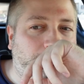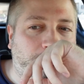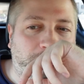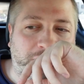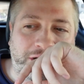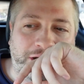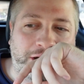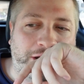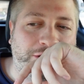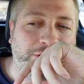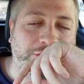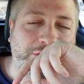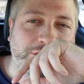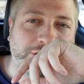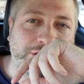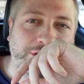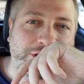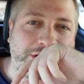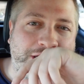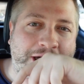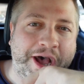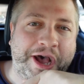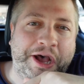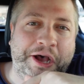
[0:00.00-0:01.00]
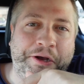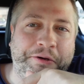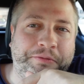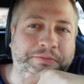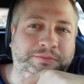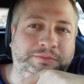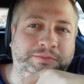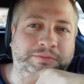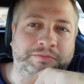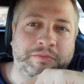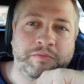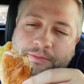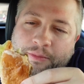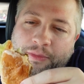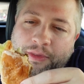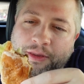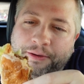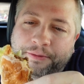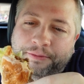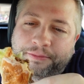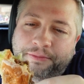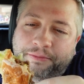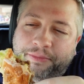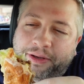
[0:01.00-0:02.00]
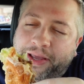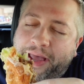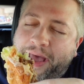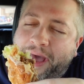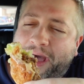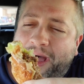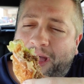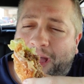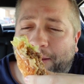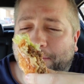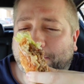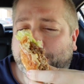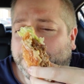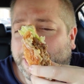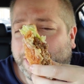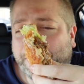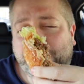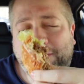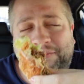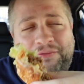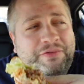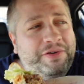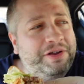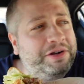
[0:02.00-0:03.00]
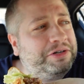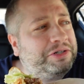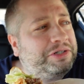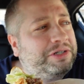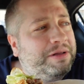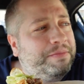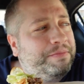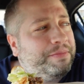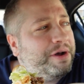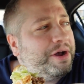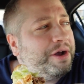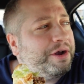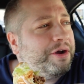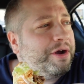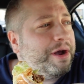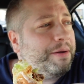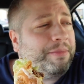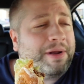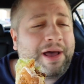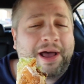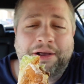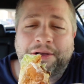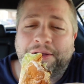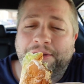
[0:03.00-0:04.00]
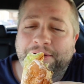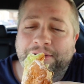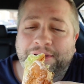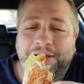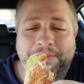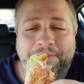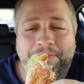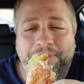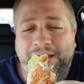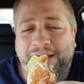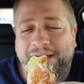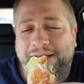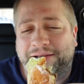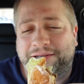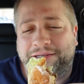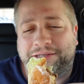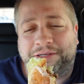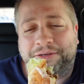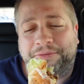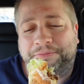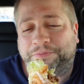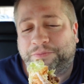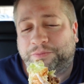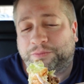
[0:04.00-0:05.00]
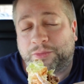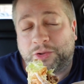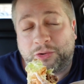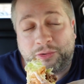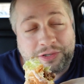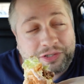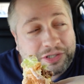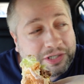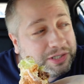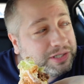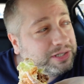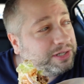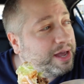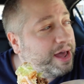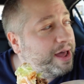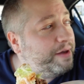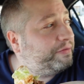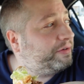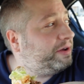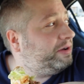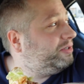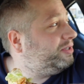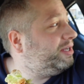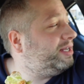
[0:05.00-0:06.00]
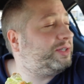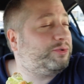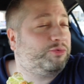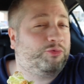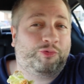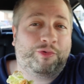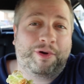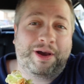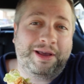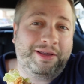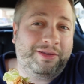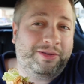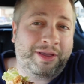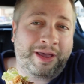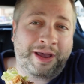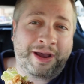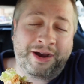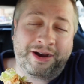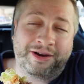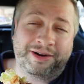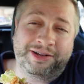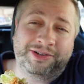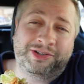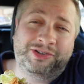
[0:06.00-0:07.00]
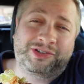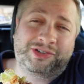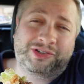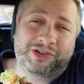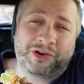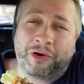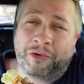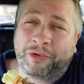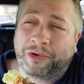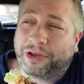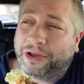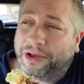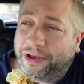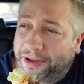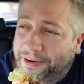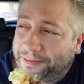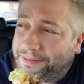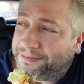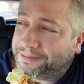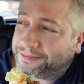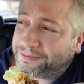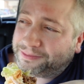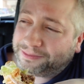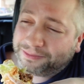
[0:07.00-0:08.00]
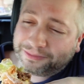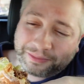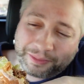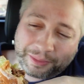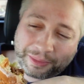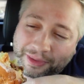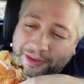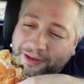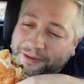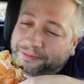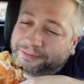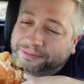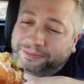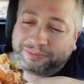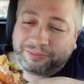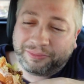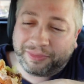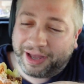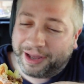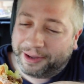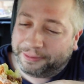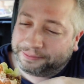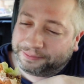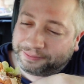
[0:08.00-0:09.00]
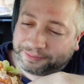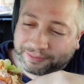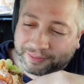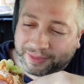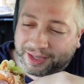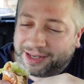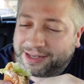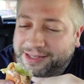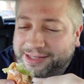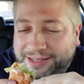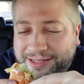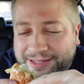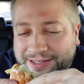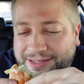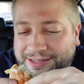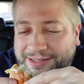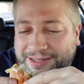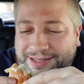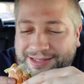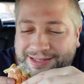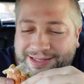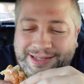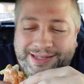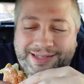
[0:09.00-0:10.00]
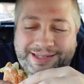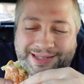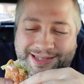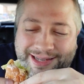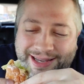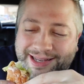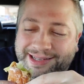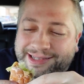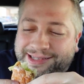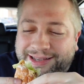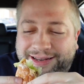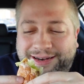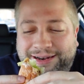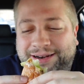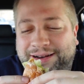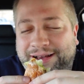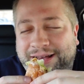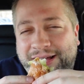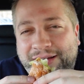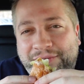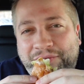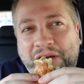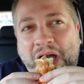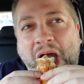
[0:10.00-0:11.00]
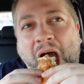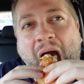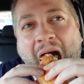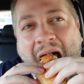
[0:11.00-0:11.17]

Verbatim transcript: But other than that, but yeah, I'm, I'm going to finish the burger. I'm not going to get bays, which is tough because it's right there and it's so good. But this is this is decent enough.